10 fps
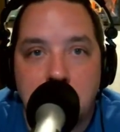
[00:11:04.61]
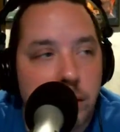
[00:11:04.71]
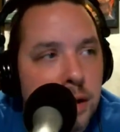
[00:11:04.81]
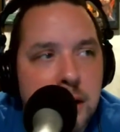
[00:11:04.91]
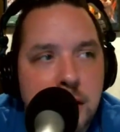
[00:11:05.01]
or
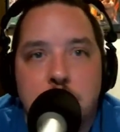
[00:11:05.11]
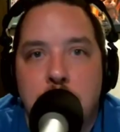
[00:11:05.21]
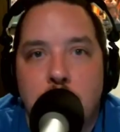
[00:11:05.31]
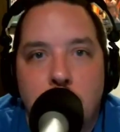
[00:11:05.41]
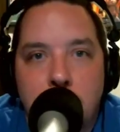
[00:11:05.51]
at least
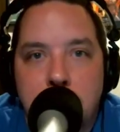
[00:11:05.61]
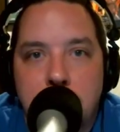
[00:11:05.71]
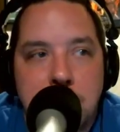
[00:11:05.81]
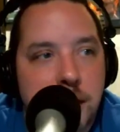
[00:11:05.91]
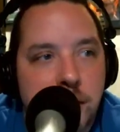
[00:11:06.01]
record it,
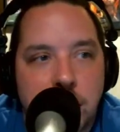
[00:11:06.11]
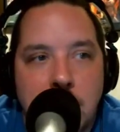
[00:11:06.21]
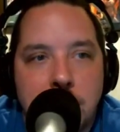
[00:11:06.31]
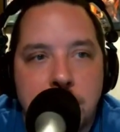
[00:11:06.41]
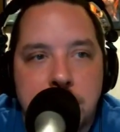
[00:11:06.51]
because our
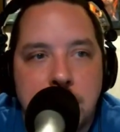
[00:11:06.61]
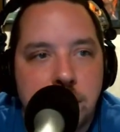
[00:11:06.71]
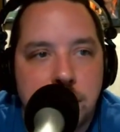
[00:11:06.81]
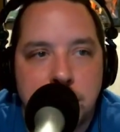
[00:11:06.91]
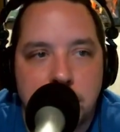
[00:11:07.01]

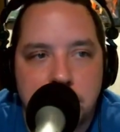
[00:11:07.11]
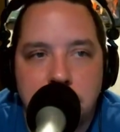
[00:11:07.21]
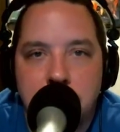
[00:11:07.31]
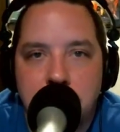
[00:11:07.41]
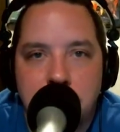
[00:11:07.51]
conversations were
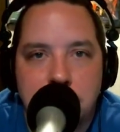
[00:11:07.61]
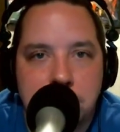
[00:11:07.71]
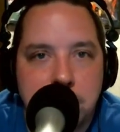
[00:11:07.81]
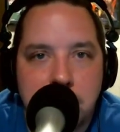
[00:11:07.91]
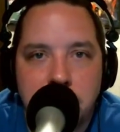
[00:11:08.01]
too good,
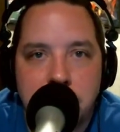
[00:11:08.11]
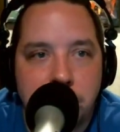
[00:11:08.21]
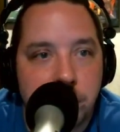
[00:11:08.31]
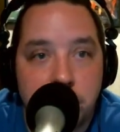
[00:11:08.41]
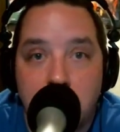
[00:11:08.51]
especially
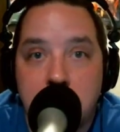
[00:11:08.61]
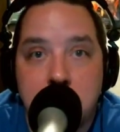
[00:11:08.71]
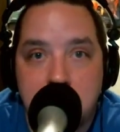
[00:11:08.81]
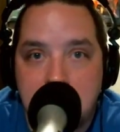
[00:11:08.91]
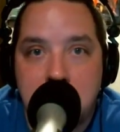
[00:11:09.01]
for
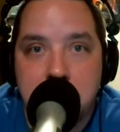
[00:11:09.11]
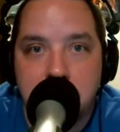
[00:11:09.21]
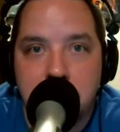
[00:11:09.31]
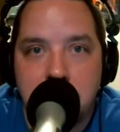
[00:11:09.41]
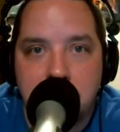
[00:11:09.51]
drunken banter,